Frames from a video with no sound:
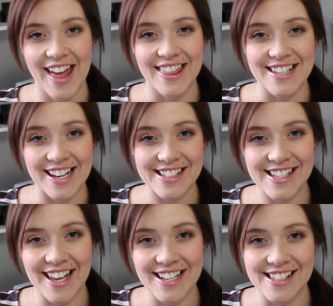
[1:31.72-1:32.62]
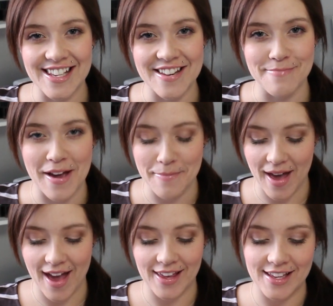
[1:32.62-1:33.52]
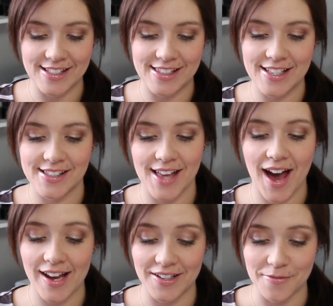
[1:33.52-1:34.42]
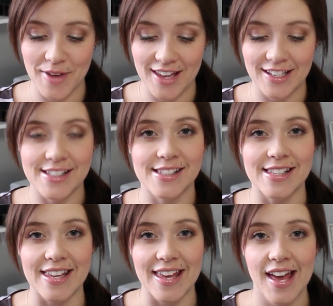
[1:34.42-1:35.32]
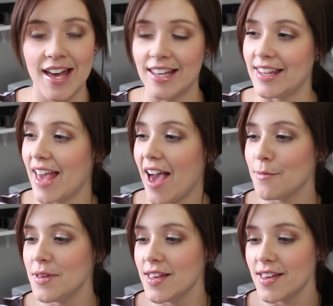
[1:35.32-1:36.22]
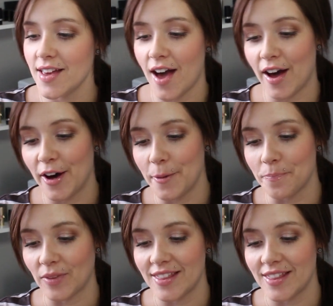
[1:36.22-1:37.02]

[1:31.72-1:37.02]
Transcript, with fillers: The next thing I see in my bag is this item and it's the Yaby um,